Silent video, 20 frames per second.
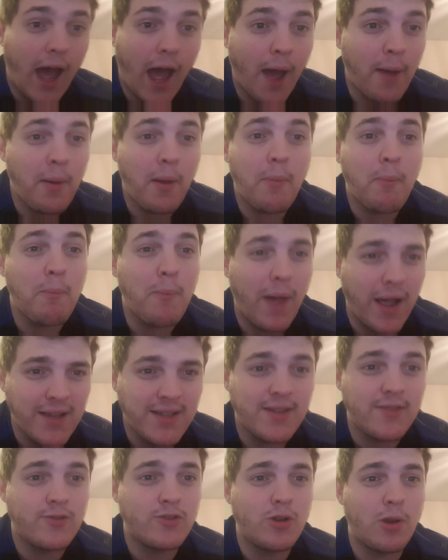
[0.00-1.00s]
I'm a
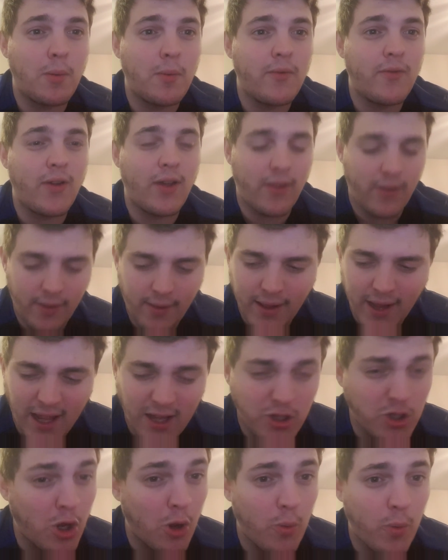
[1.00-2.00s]
massive Tranmere fan, and
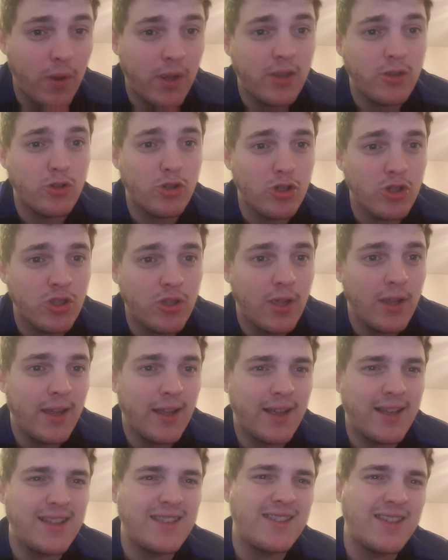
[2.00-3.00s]
let's hope we can just
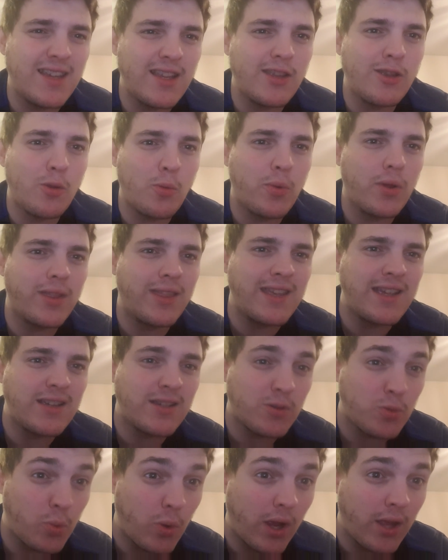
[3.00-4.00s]
continue with
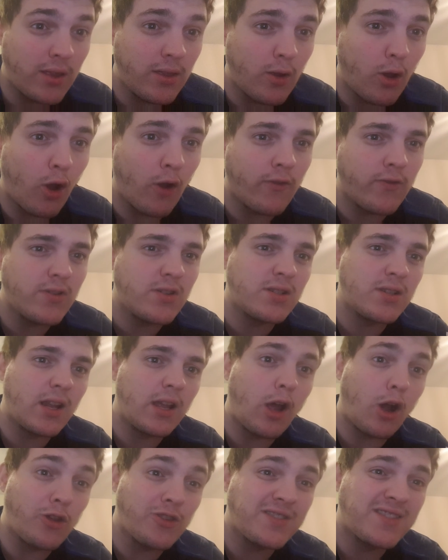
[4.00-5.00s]
this win,
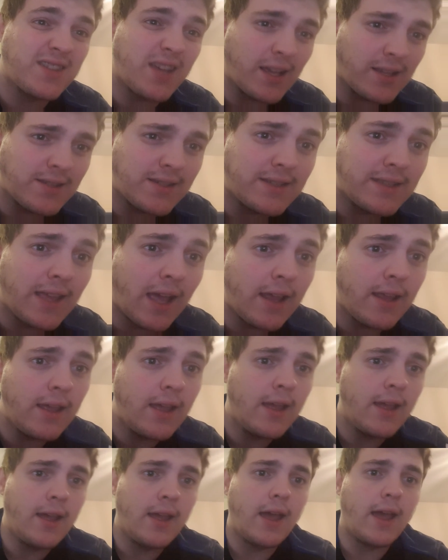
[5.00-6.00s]
obviously, on Saturday
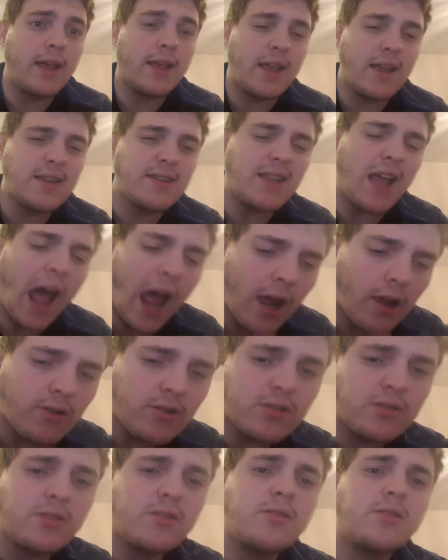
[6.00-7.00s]
against
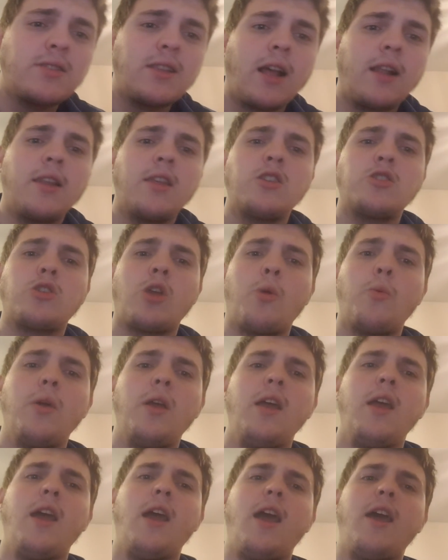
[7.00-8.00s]
Atkinson Stanley. So
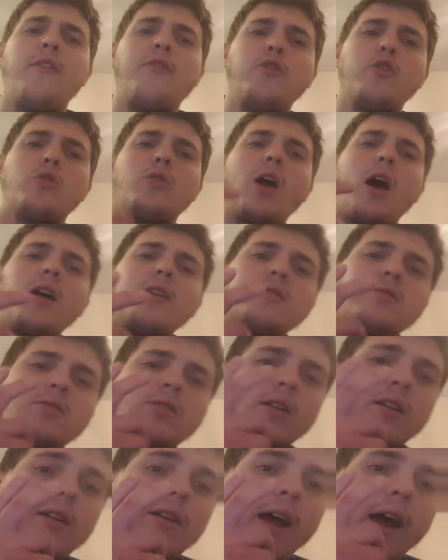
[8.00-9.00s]
if you
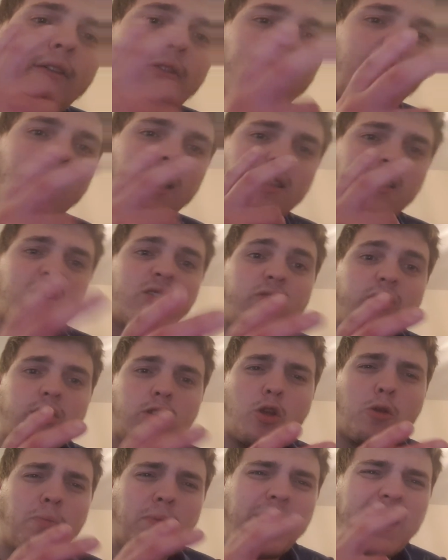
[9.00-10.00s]
guys have liked this
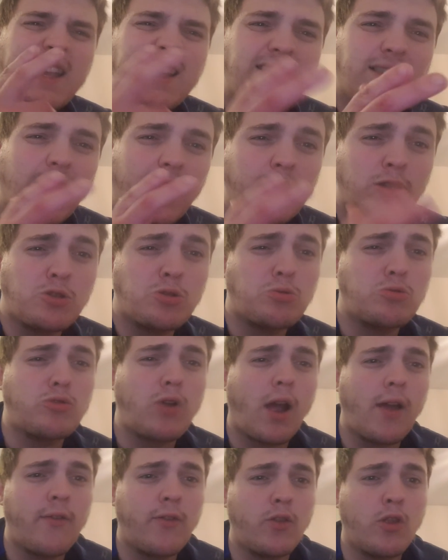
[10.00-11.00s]
video, please like and
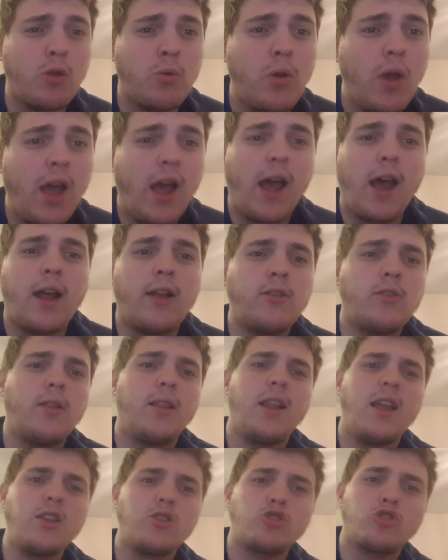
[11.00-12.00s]
subscribe if you're new,
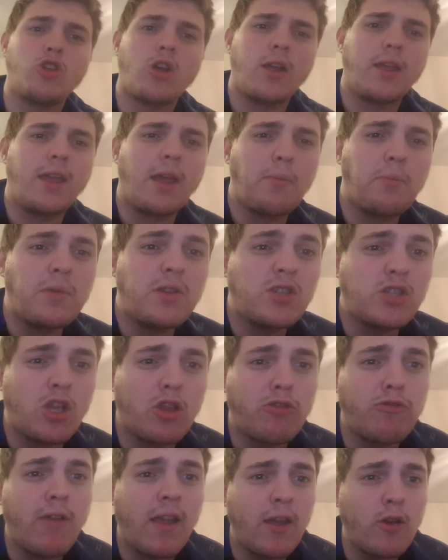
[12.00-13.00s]
and let's try and get me to
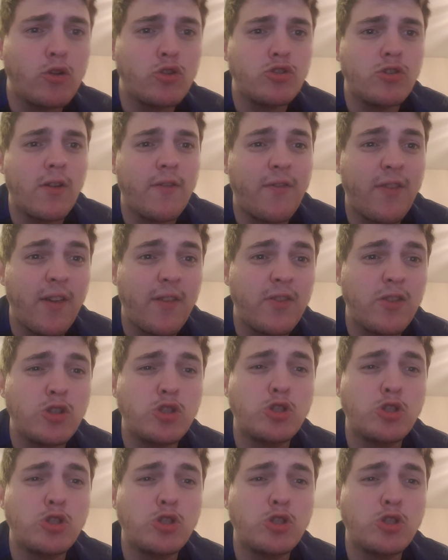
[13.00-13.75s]
350